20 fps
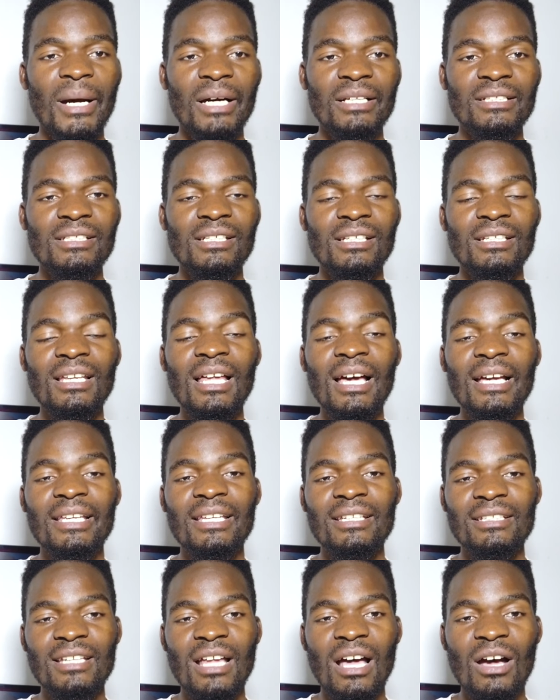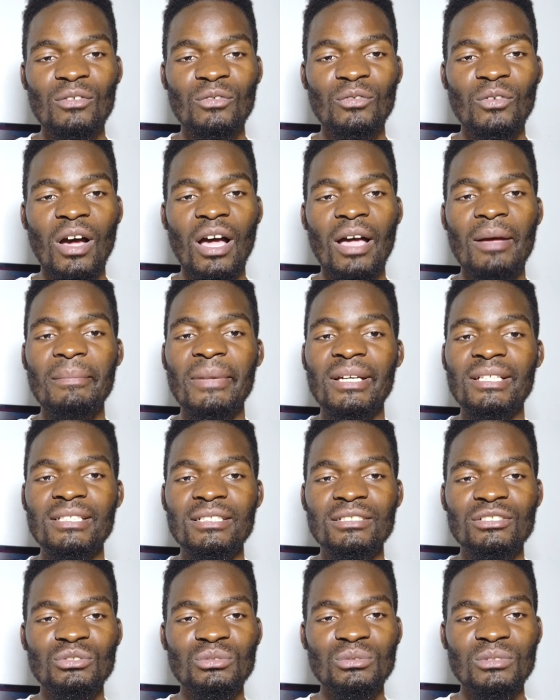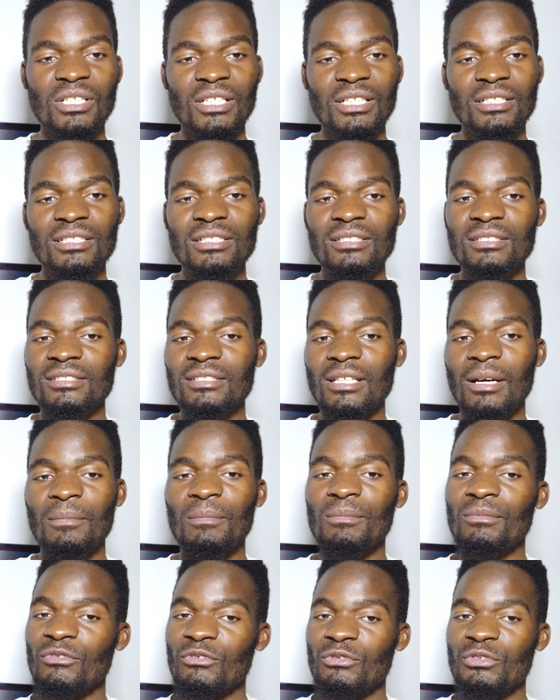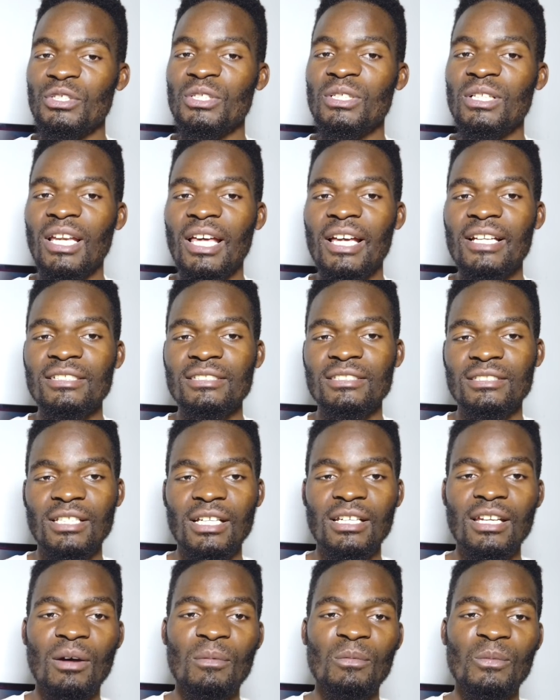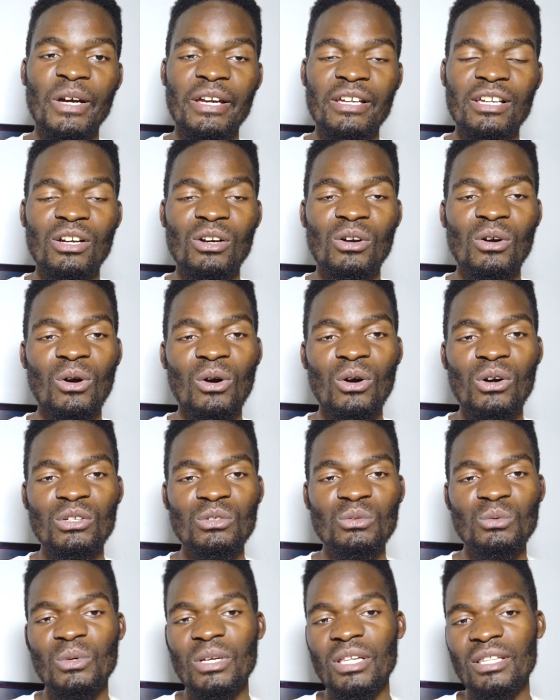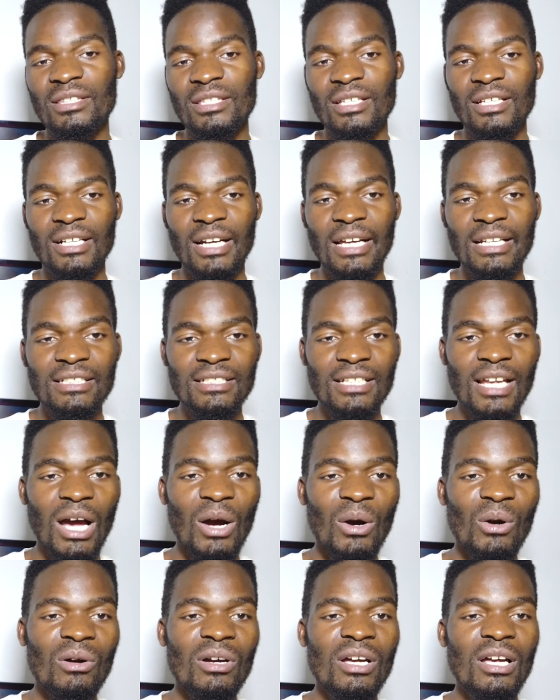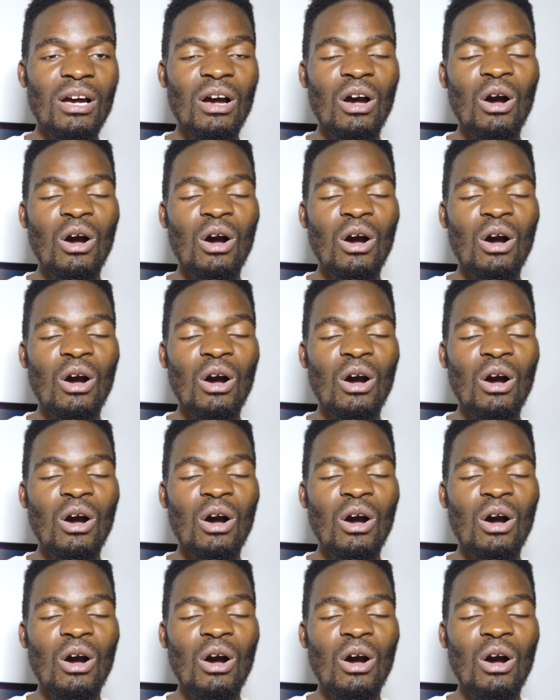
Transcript: But lucky enough, I managed to get some few clients that I'm working on with right now.